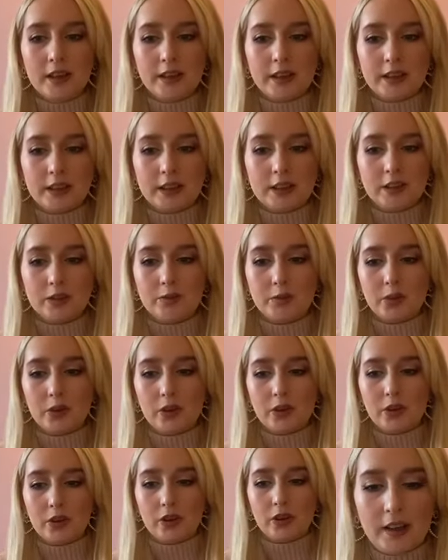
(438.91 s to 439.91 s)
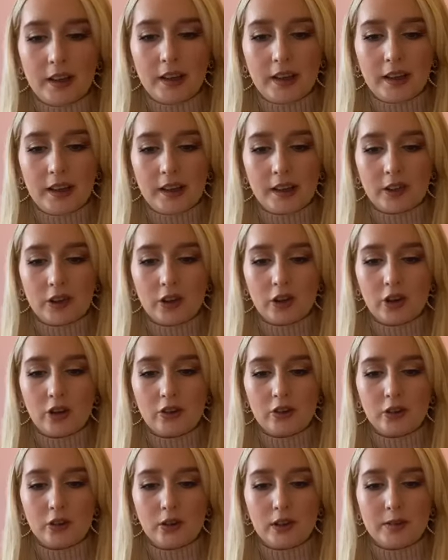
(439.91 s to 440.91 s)
This is more of a
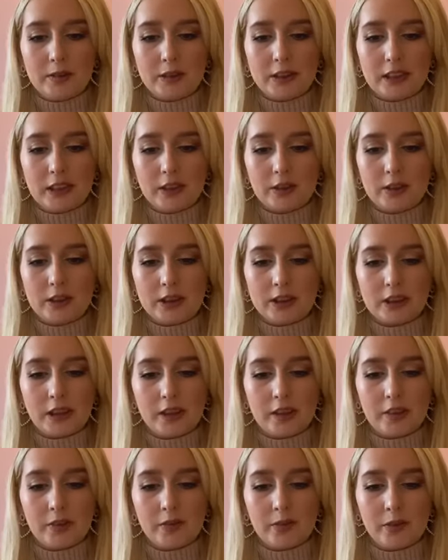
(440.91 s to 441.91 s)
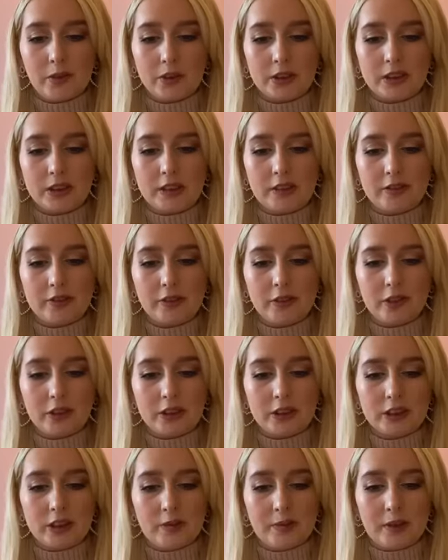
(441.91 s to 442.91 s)
coral lipstick, which I wanted for the
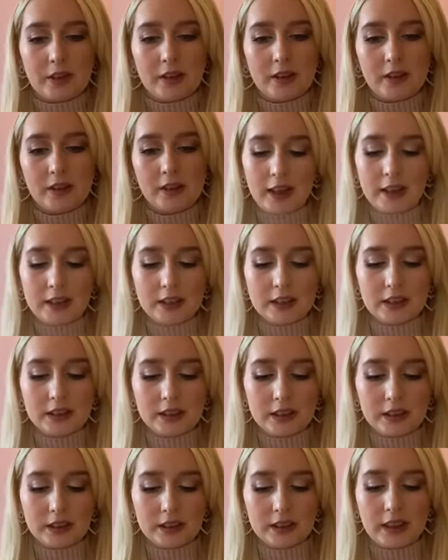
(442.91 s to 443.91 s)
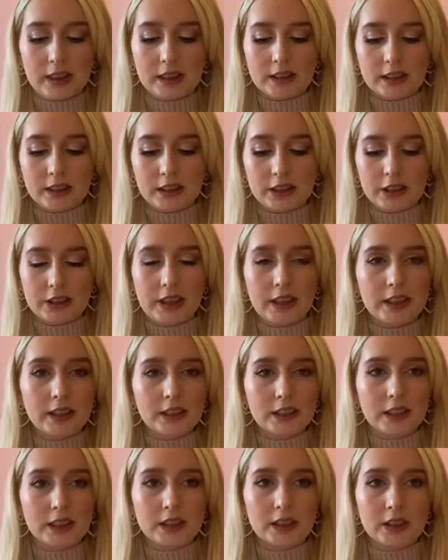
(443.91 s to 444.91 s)
summer, as that's the
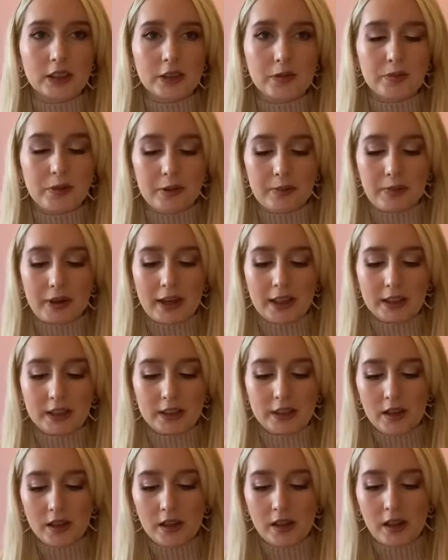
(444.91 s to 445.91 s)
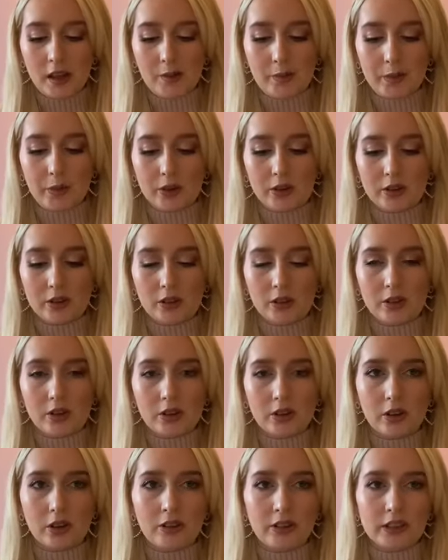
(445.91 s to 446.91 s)
shades that suit me best, a more
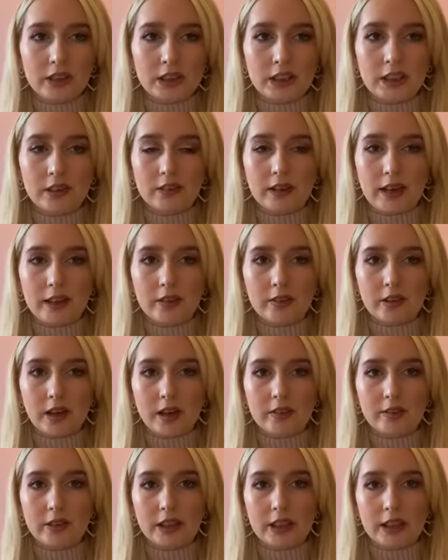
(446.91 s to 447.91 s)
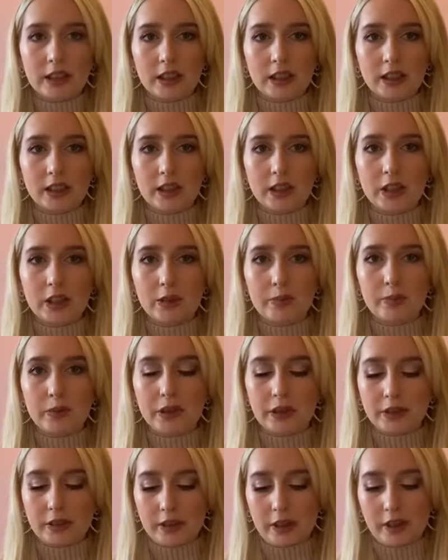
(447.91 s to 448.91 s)
orangey red rather than the
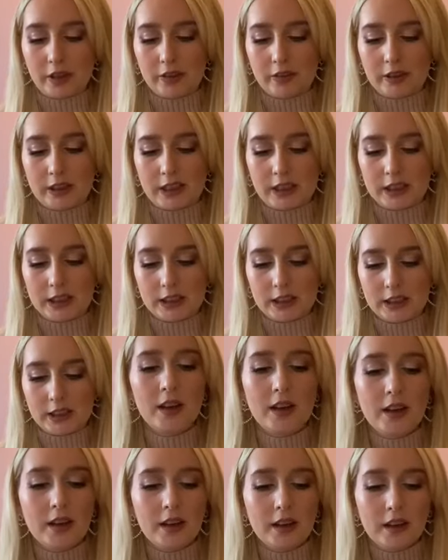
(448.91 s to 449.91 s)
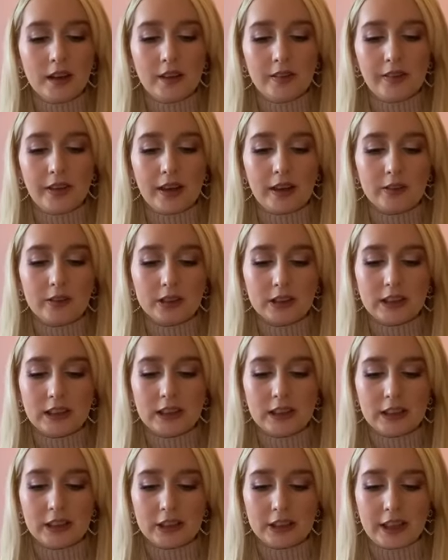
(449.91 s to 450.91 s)
blue toned reds. And that was in
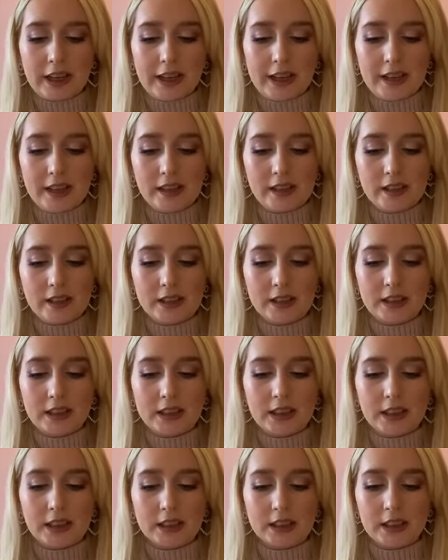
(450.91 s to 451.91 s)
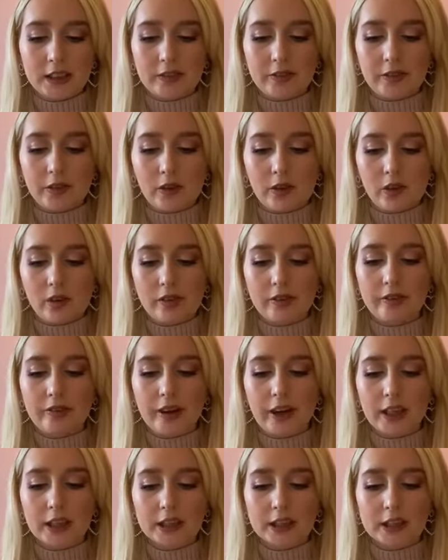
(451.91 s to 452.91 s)
the shade 64
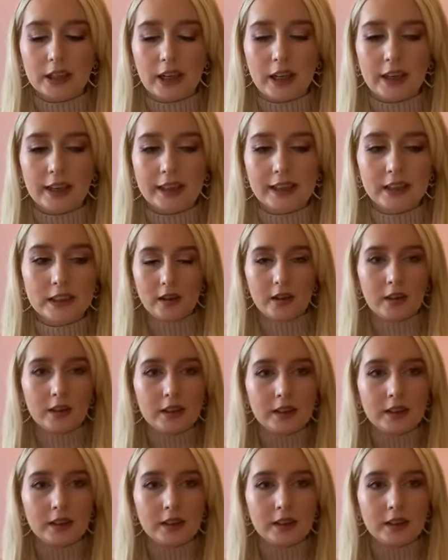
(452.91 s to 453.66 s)
First Light.